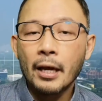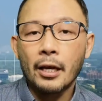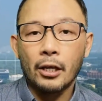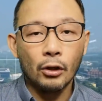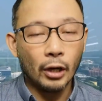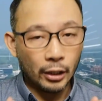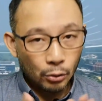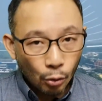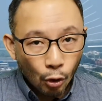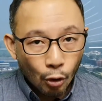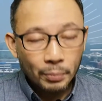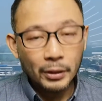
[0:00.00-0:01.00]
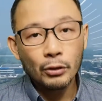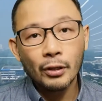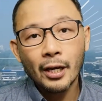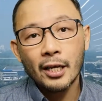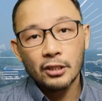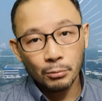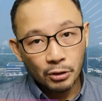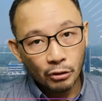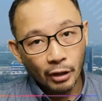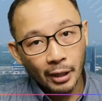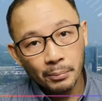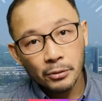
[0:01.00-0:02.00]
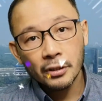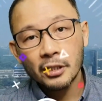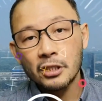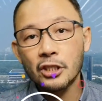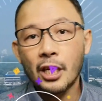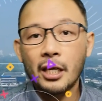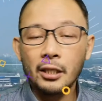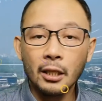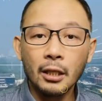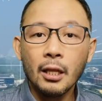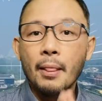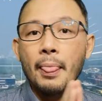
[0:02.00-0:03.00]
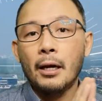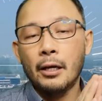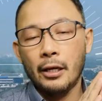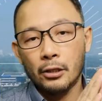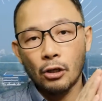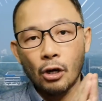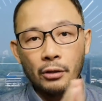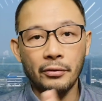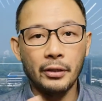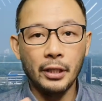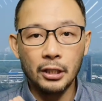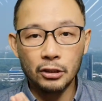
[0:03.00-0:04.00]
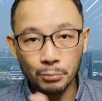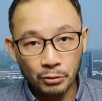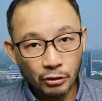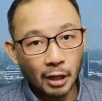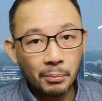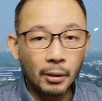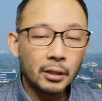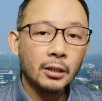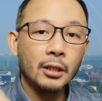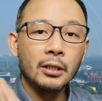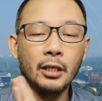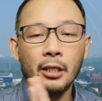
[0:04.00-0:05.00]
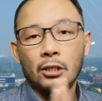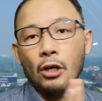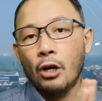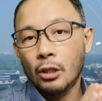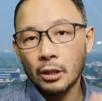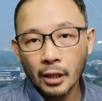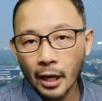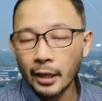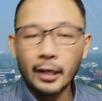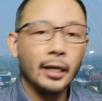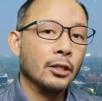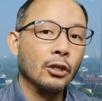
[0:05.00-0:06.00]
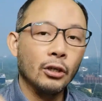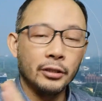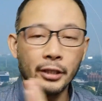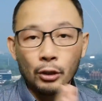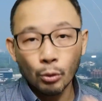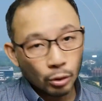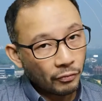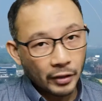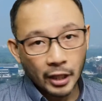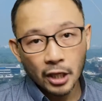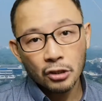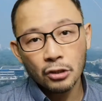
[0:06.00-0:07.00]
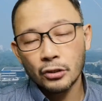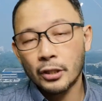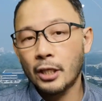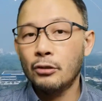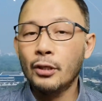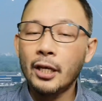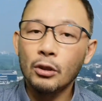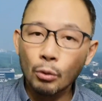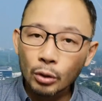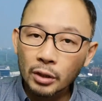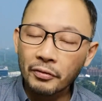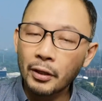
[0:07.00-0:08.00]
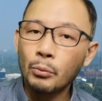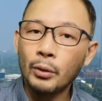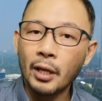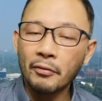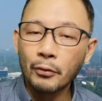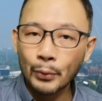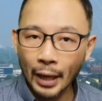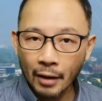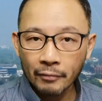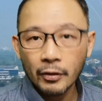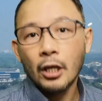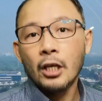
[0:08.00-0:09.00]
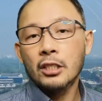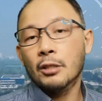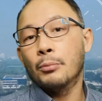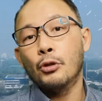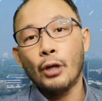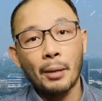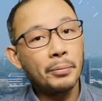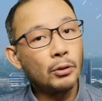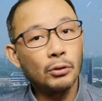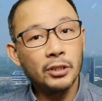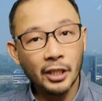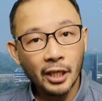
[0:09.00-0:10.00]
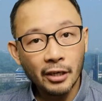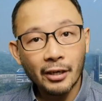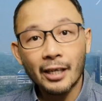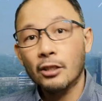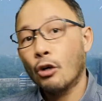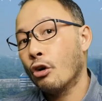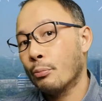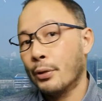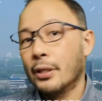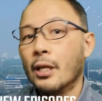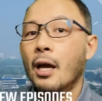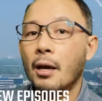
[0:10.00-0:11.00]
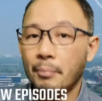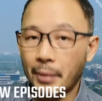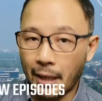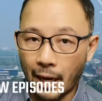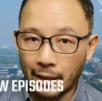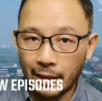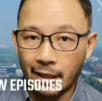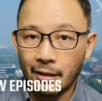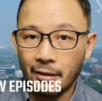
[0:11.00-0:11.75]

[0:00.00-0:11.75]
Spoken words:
I do hope that you guys subscribe to this channel. Hit on the subscribe button, hit on like, hit on the notification so that you get notified whenever we have some new episodes here at the Corporate Mechanic.